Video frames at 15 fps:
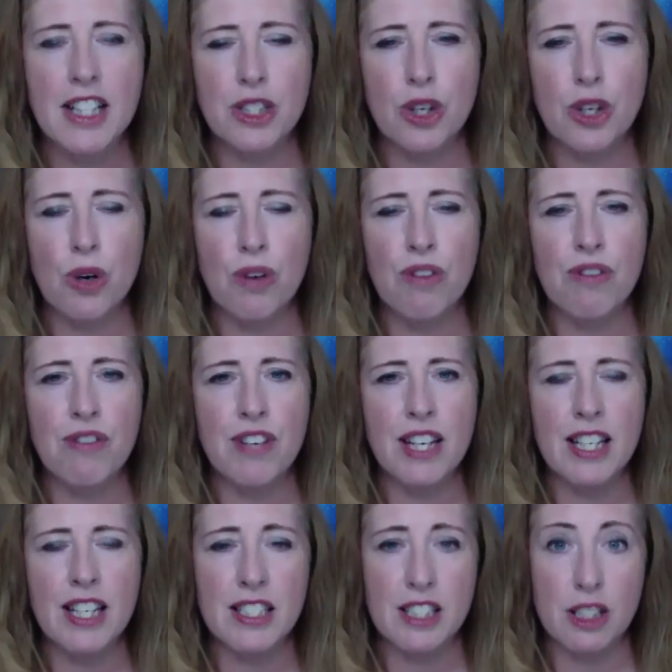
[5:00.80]
so
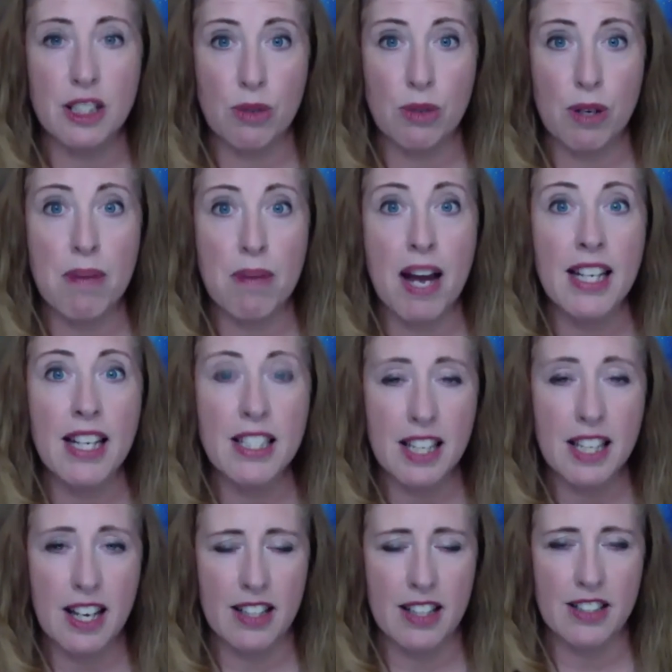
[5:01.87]
Venus is
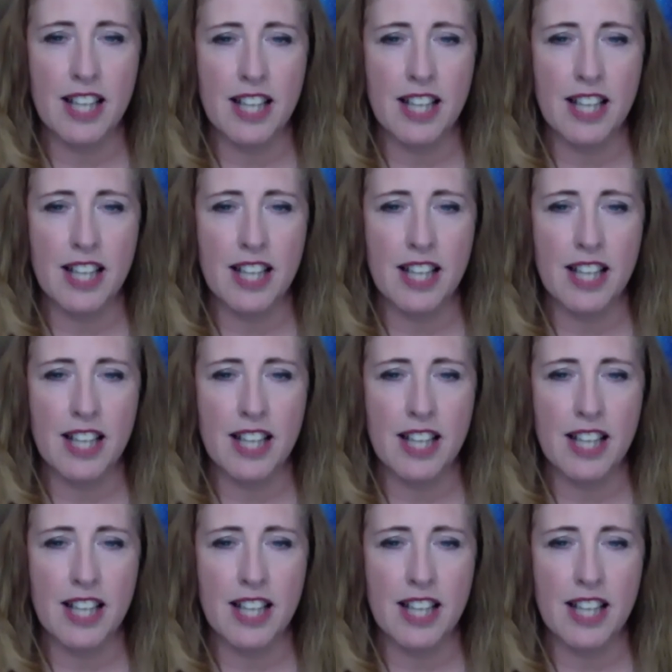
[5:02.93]
reminding us